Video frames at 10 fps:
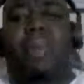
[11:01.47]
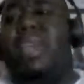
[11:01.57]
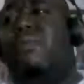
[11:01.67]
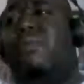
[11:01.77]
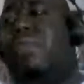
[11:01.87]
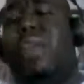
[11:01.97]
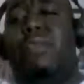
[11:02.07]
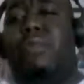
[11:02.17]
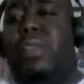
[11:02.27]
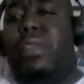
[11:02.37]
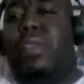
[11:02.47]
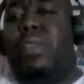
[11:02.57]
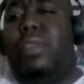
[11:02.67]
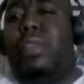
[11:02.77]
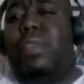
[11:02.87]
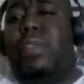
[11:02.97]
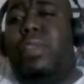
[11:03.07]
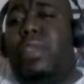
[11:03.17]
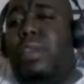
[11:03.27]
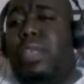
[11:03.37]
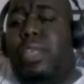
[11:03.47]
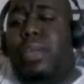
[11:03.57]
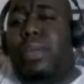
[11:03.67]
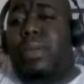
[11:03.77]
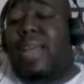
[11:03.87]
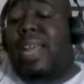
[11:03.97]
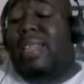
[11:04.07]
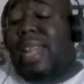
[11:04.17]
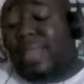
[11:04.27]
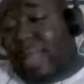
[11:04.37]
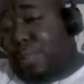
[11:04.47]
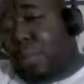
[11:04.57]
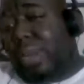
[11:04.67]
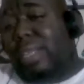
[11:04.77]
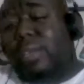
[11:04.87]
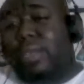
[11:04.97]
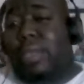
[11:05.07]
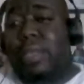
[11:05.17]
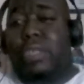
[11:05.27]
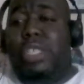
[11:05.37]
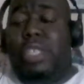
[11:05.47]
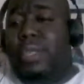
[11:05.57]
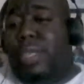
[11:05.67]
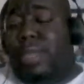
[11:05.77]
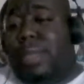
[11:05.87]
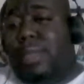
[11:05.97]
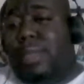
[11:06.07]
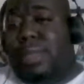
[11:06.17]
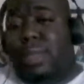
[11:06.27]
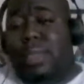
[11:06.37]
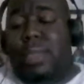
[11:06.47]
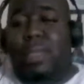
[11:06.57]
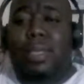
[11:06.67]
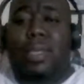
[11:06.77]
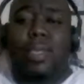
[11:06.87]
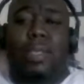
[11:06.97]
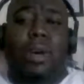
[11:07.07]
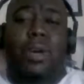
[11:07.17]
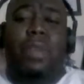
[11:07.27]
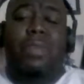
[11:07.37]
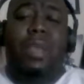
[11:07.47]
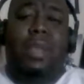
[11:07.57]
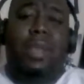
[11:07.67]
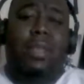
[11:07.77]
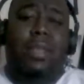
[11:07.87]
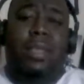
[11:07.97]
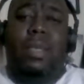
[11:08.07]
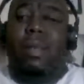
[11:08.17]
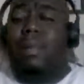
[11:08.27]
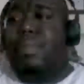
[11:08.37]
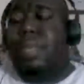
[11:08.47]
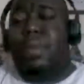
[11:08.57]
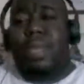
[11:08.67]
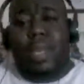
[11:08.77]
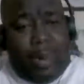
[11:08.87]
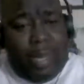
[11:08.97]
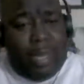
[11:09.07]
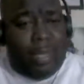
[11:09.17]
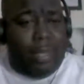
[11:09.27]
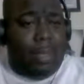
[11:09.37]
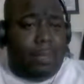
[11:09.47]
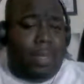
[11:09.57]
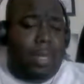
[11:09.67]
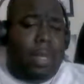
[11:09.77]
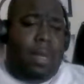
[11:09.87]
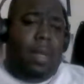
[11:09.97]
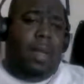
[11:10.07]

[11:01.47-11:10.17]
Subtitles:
he making fun of 13-year-old at that point 13-year-old Chelsea Clinton, the daughter of the Clintons, Bill and Hillary Clinton.